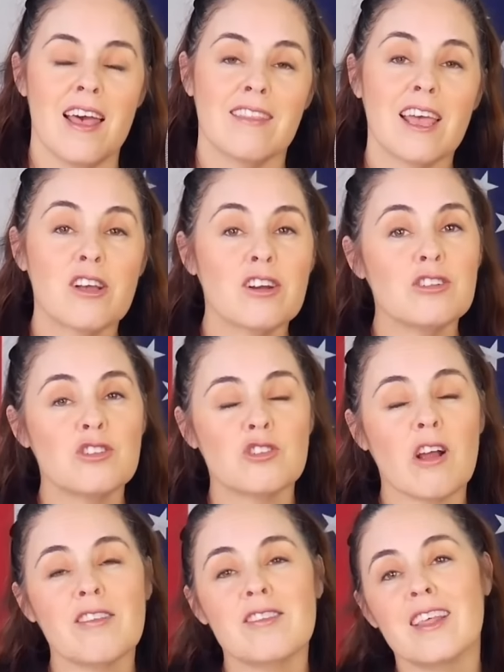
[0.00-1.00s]
they couldn't
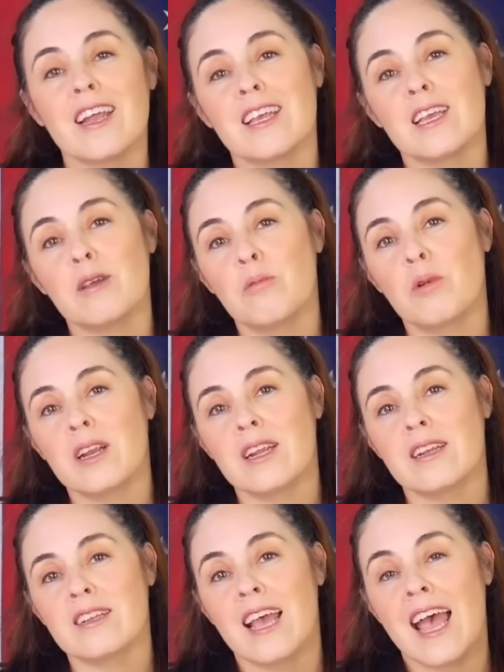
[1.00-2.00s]
trust that he
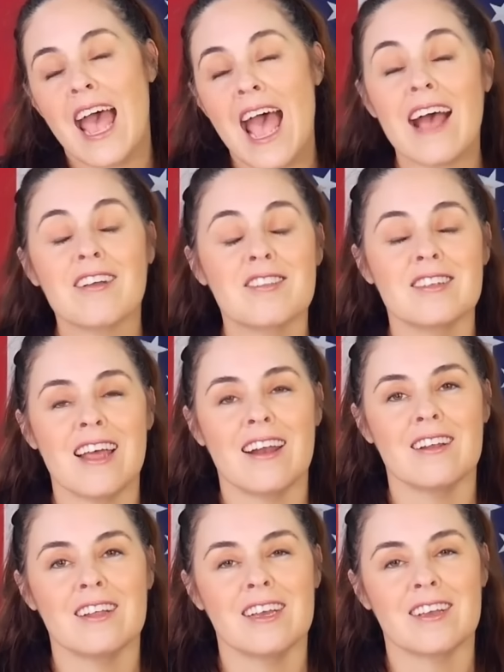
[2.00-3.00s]
wouldn't
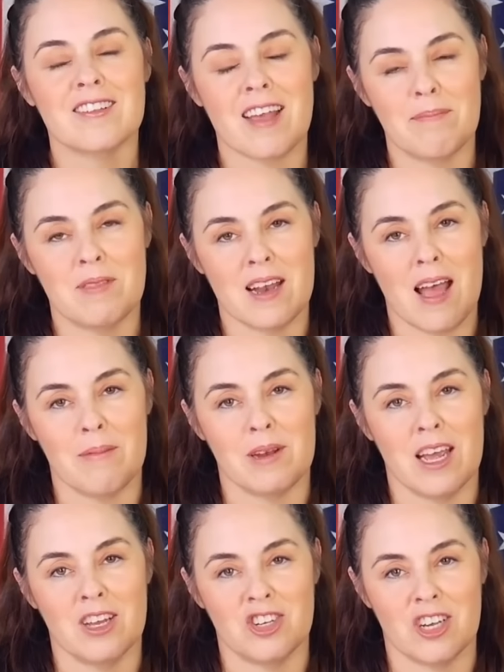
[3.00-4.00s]
accidentally accept the
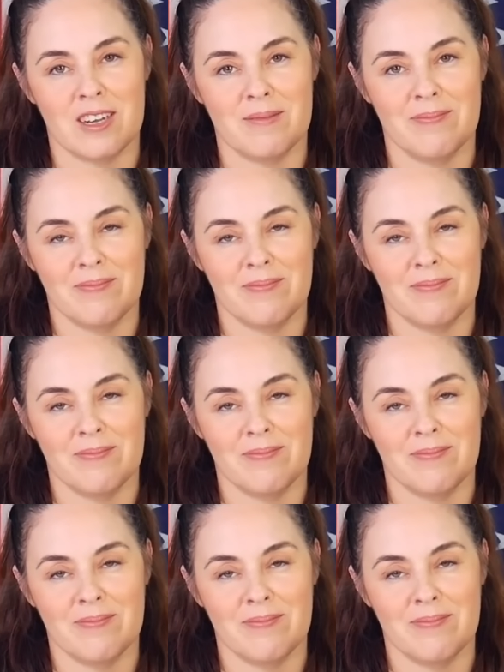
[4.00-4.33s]
nomination.